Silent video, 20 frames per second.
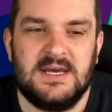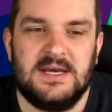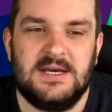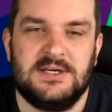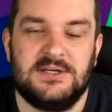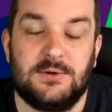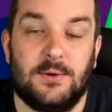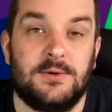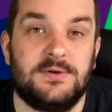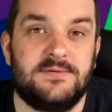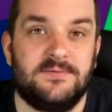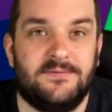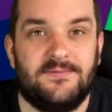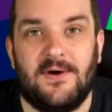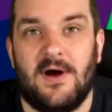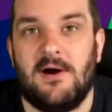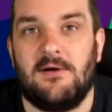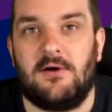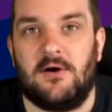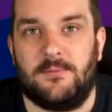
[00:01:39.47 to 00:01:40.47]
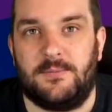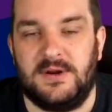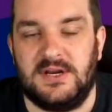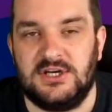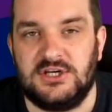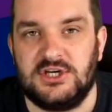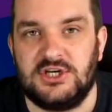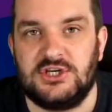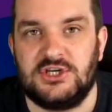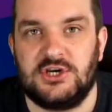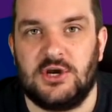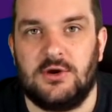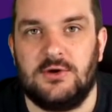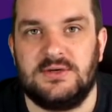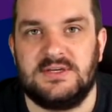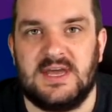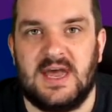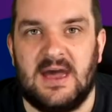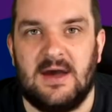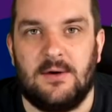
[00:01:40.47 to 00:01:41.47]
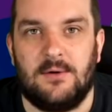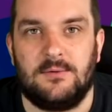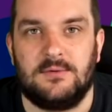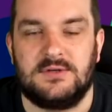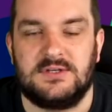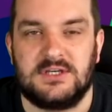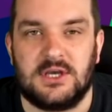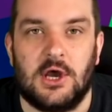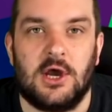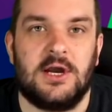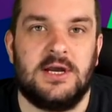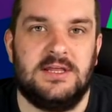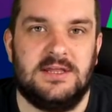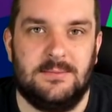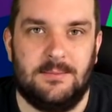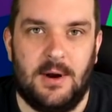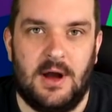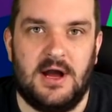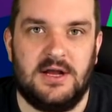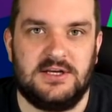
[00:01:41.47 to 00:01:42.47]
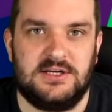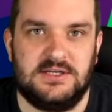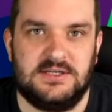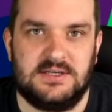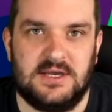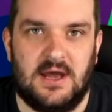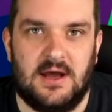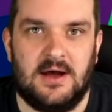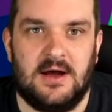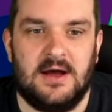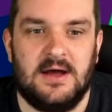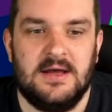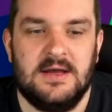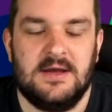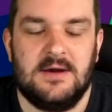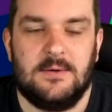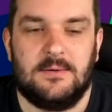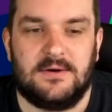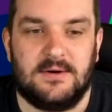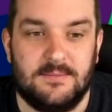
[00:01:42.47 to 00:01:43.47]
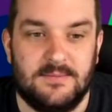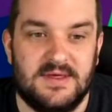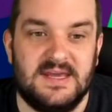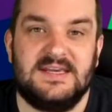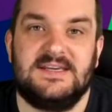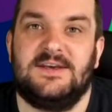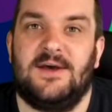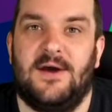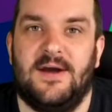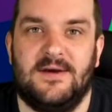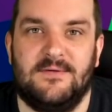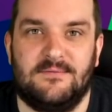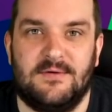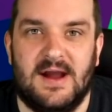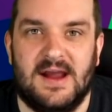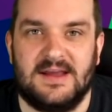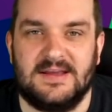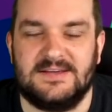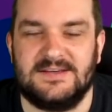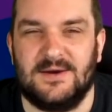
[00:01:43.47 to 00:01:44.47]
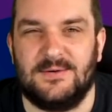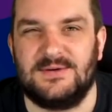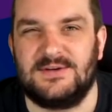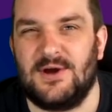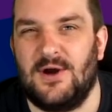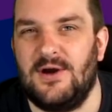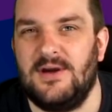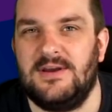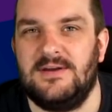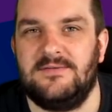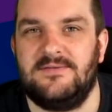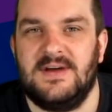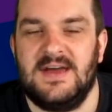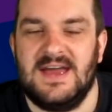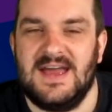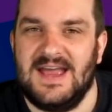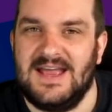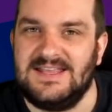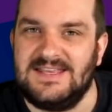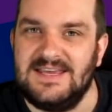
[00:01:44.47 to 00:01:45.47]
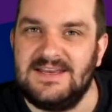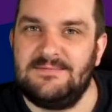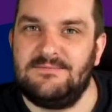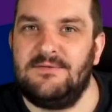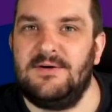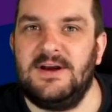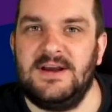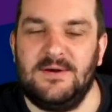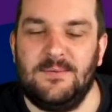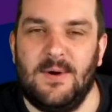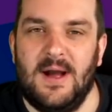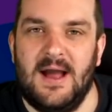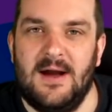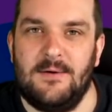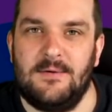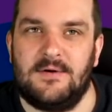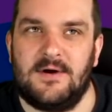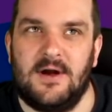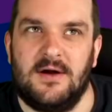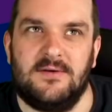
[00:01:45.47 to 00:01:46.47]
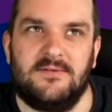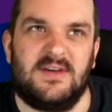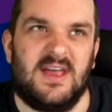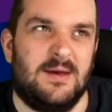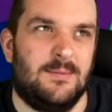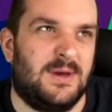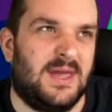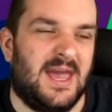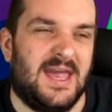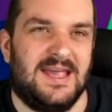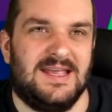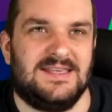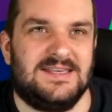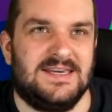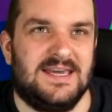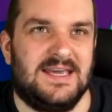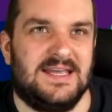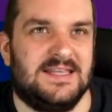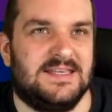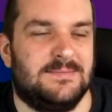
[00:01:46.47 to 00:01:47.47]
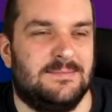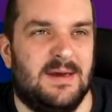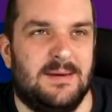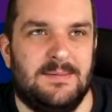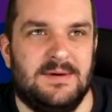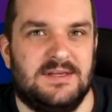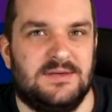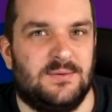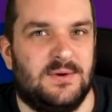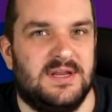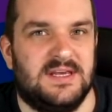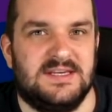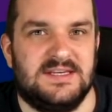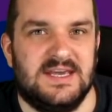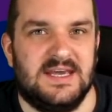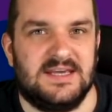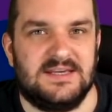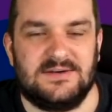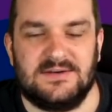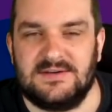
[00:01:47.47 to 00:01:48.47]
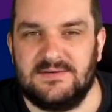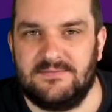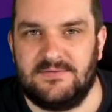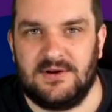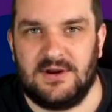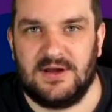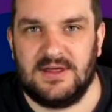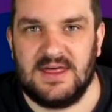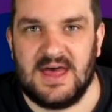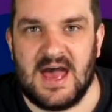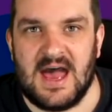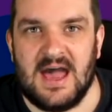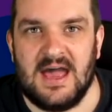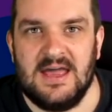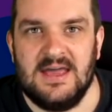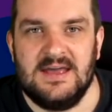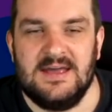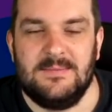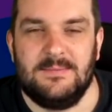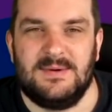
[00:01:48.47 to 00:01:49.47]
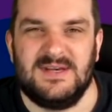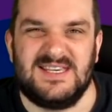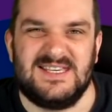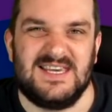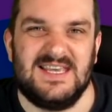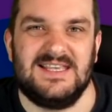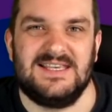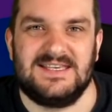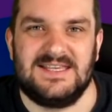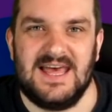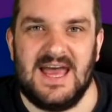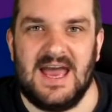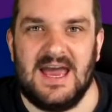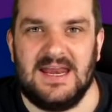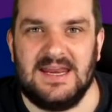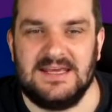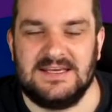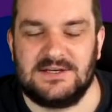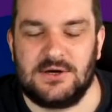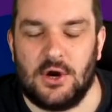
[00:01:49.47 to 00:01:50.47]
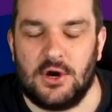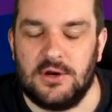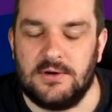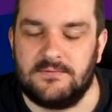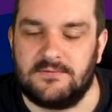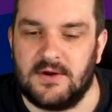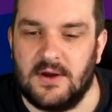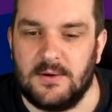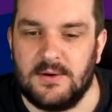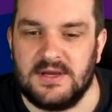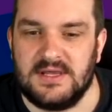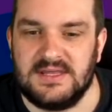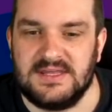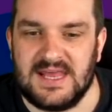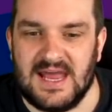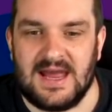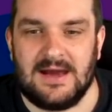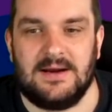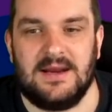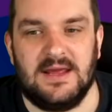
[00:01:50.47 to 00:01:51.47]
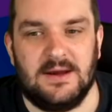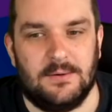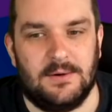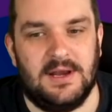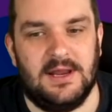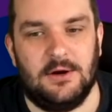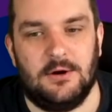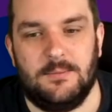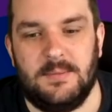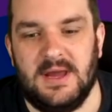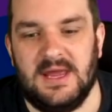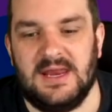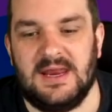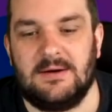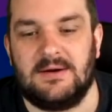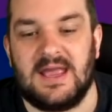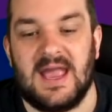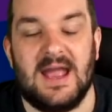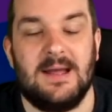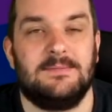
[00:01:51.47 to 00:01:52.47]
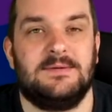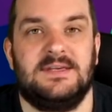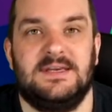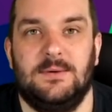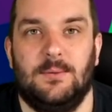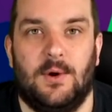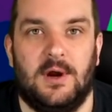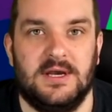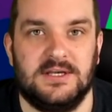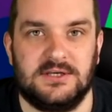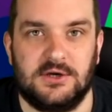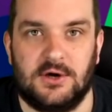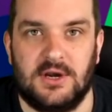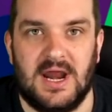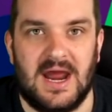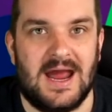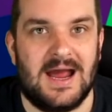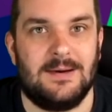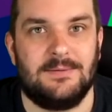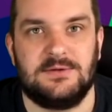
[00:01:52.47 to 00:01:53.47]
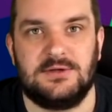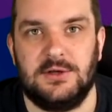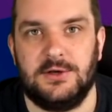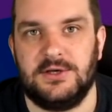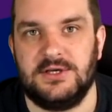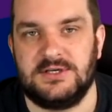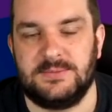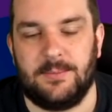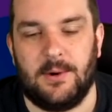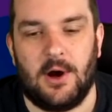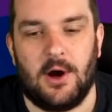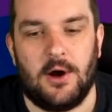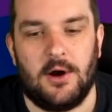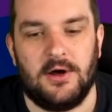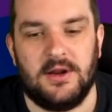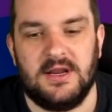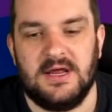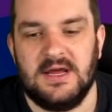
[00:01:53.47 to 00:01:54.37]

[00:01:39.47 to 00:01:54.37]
So I wasn't far off, but it just shows how tight the margins are when I'm this high in rank. So it's kind of, it did really well kind of game week 18 to maybe 26 or something like that. But since then, it's kind of going downhill a little bit. Now, captaincy-wise, I got it absolutely spot on.